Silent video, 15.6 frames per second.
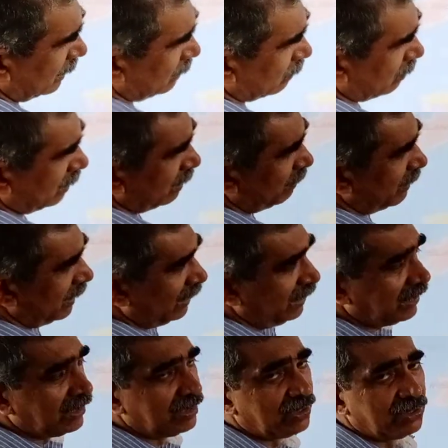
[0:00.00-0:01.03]
controlled by
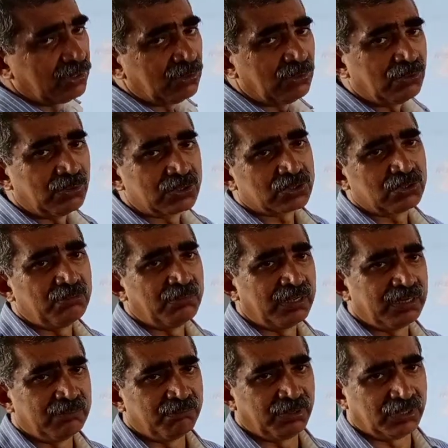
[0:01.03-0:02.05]
Ottoman
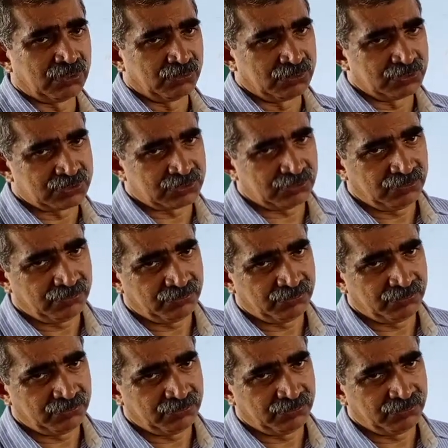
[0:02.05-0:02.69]
Empire also.